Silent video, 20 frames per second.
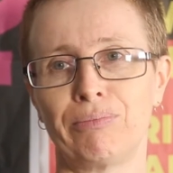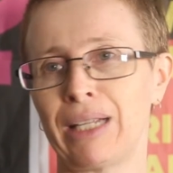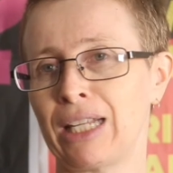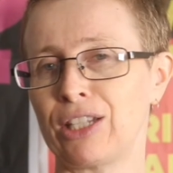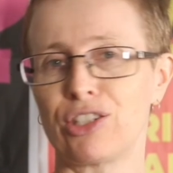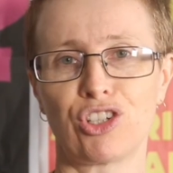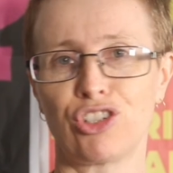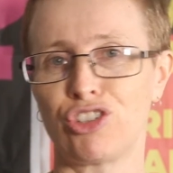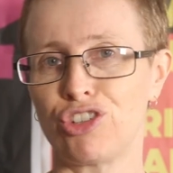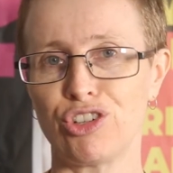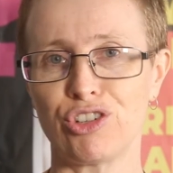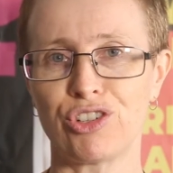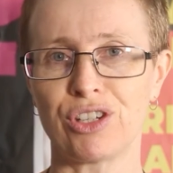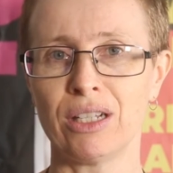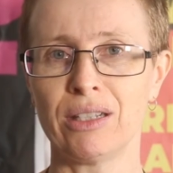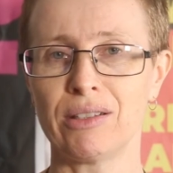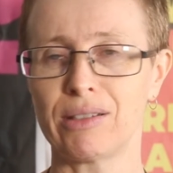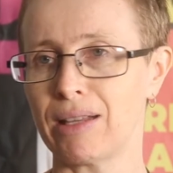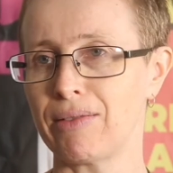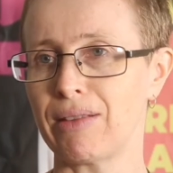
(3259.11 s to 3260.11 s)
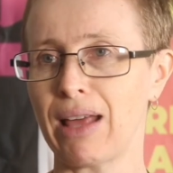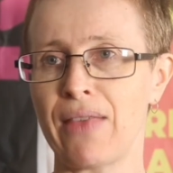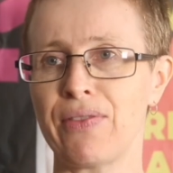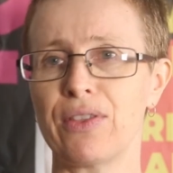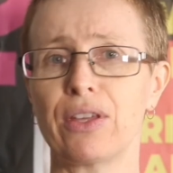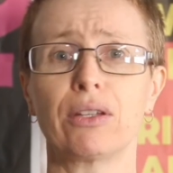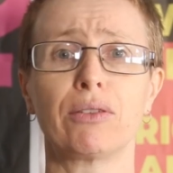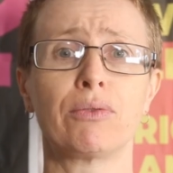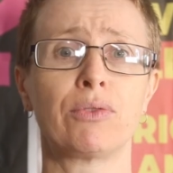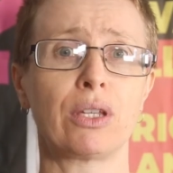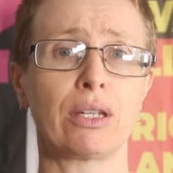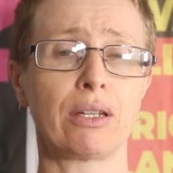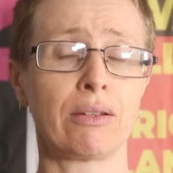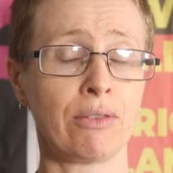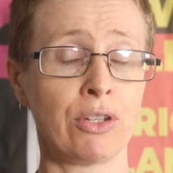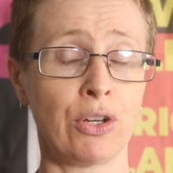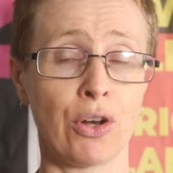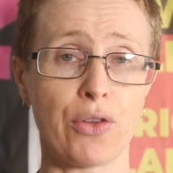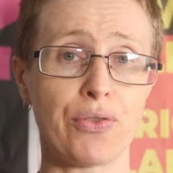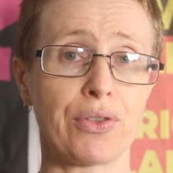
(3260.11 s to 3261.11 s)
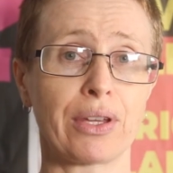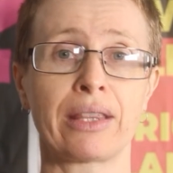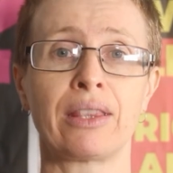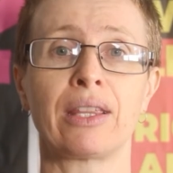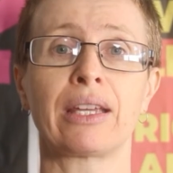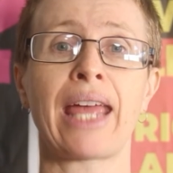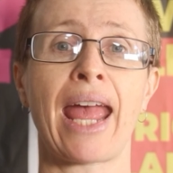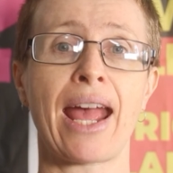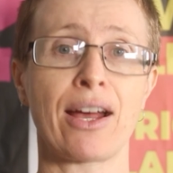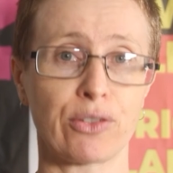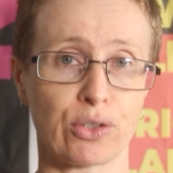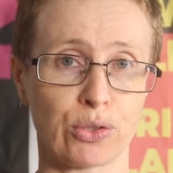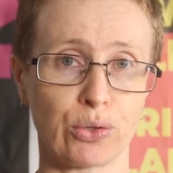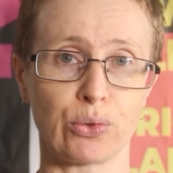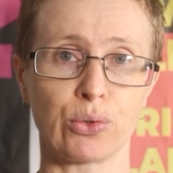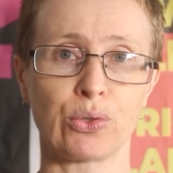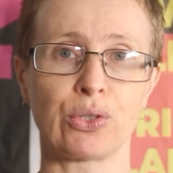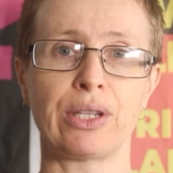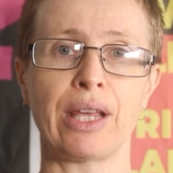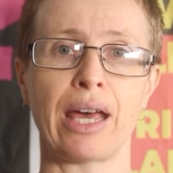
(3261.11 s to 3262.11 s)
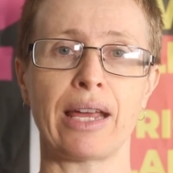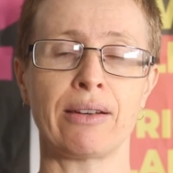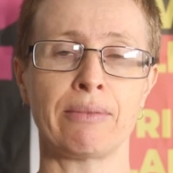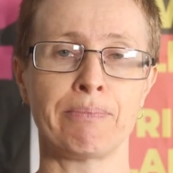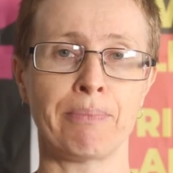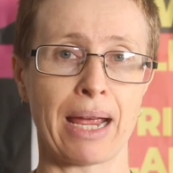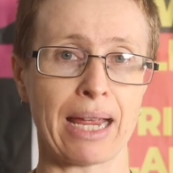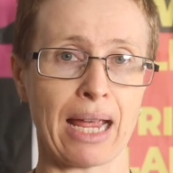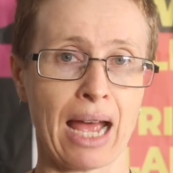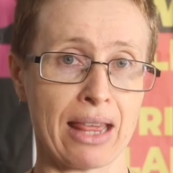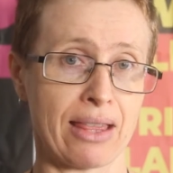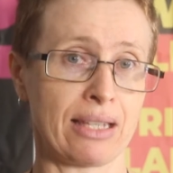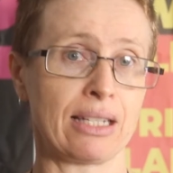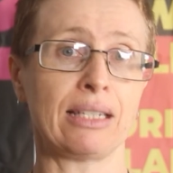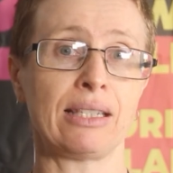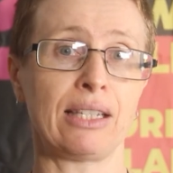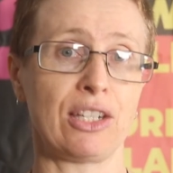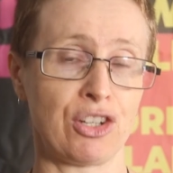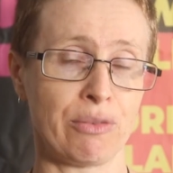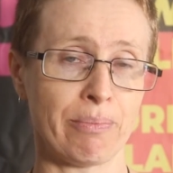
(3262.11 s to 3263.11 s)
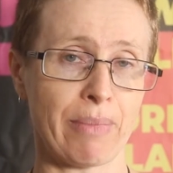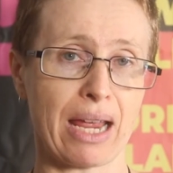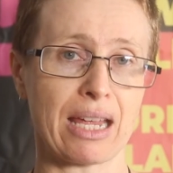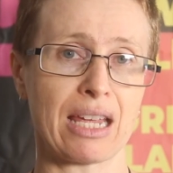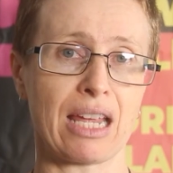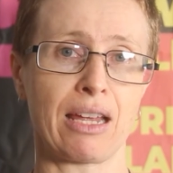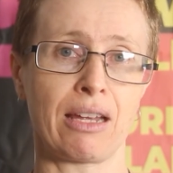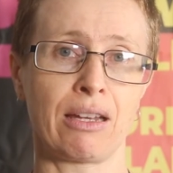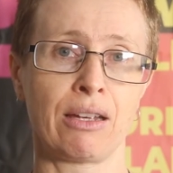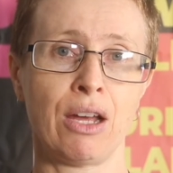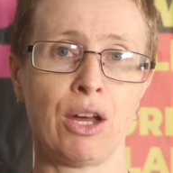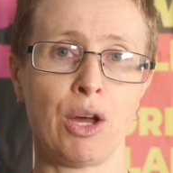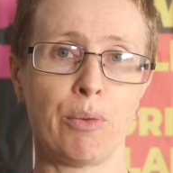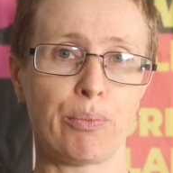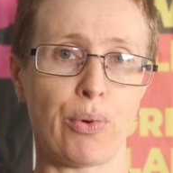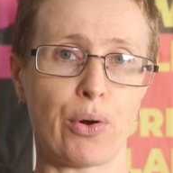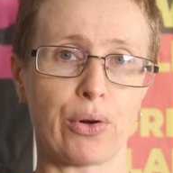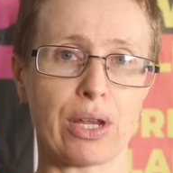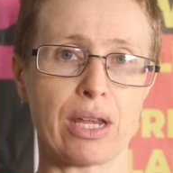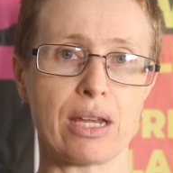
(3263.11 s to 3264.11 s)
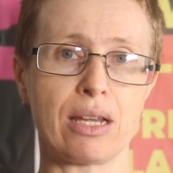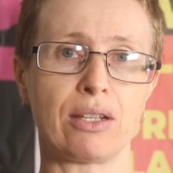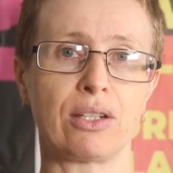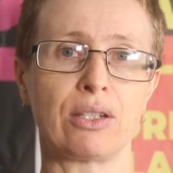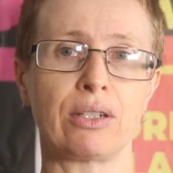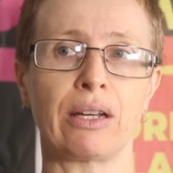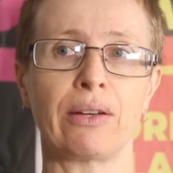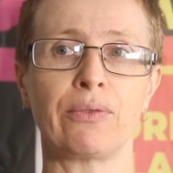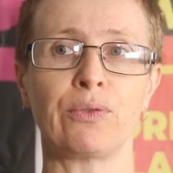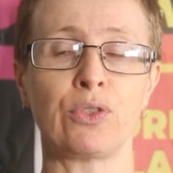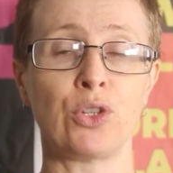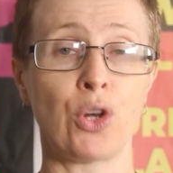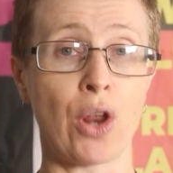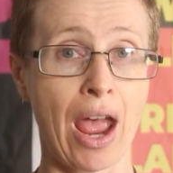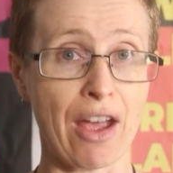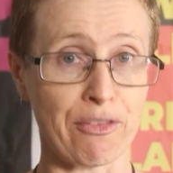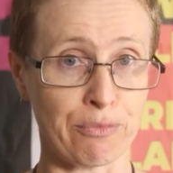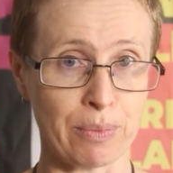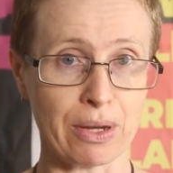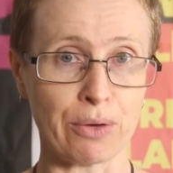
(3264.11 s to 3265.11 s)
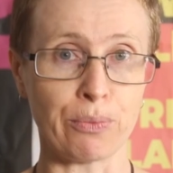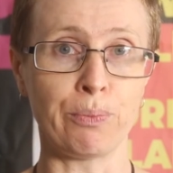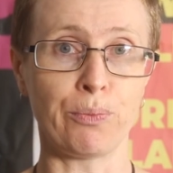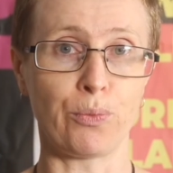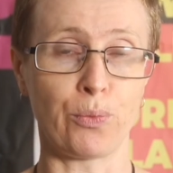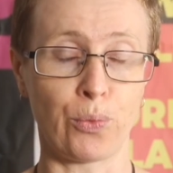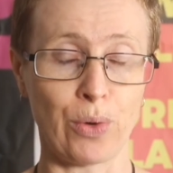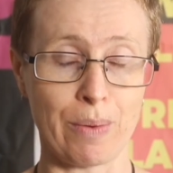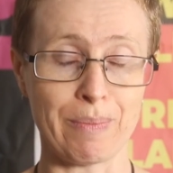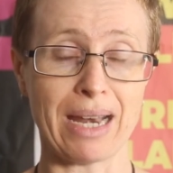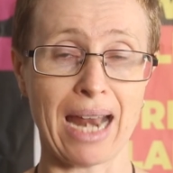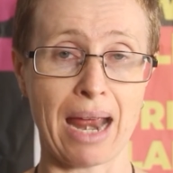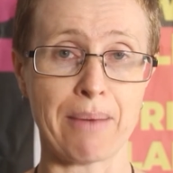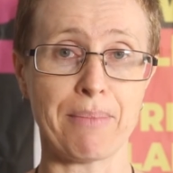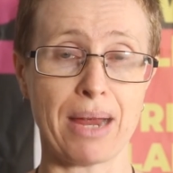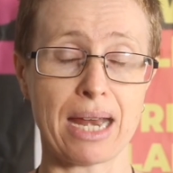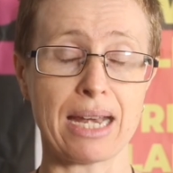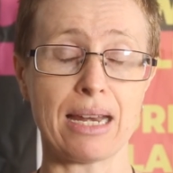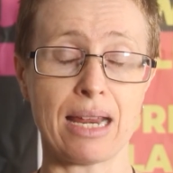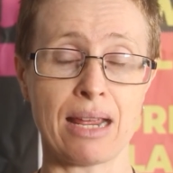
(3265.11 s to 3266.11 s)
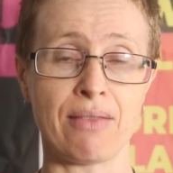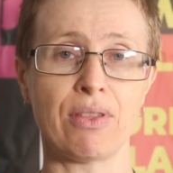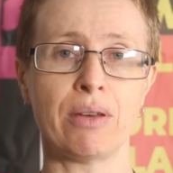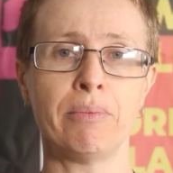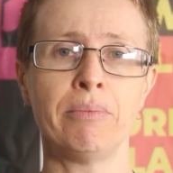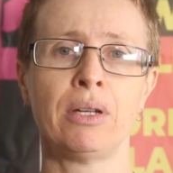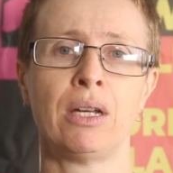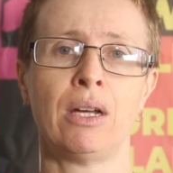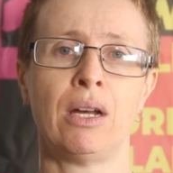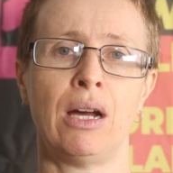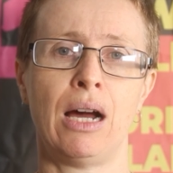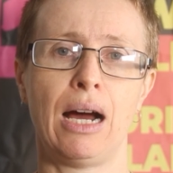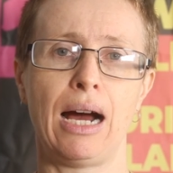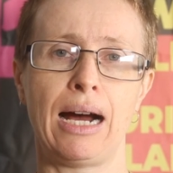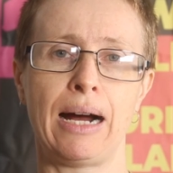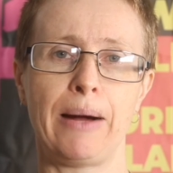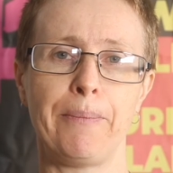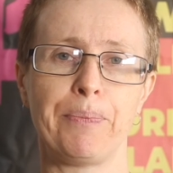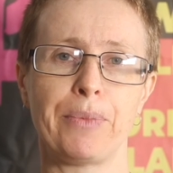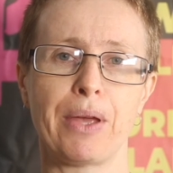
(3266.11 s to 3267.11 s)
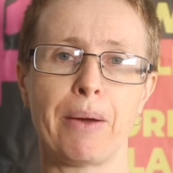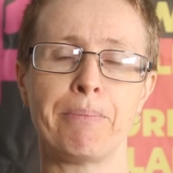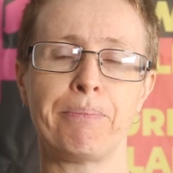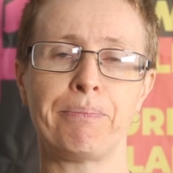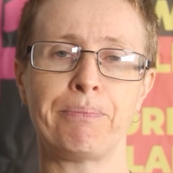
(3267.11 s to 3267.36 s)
institutions and, and the, the you know the, the councils that make other decision making bodies you know have m- women and men in them um,